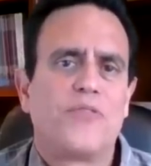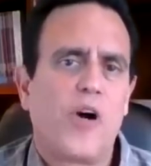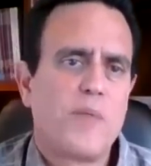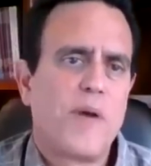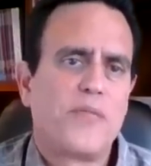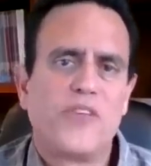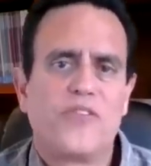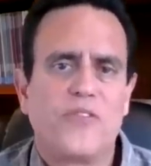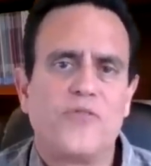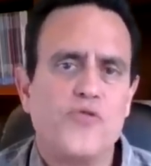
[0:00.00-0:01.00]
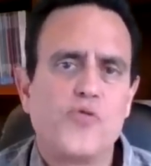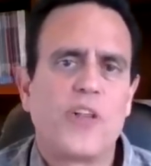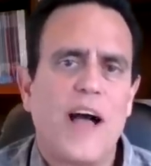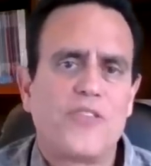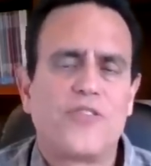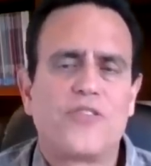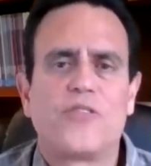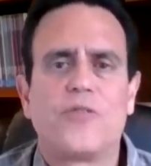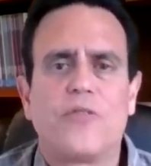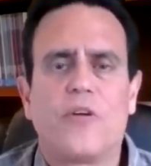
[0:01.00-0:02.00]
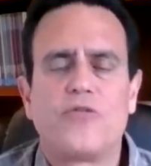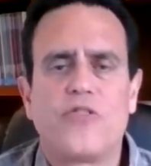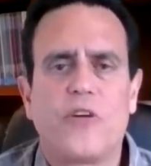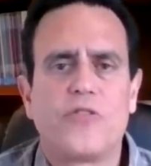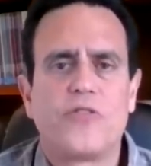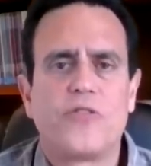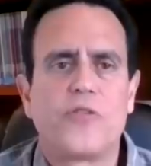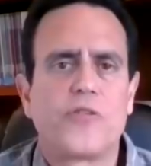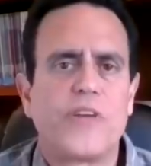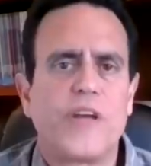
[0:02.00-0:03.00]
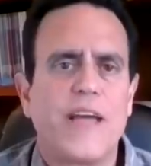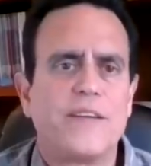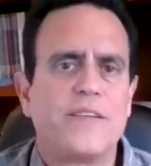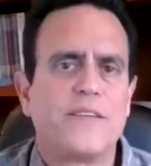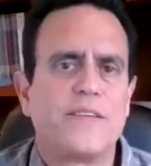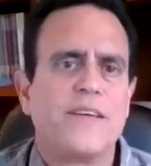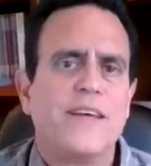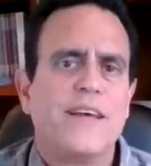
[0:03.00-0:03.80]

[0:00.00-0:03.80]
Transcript: talking about these new classes of shares that are created, and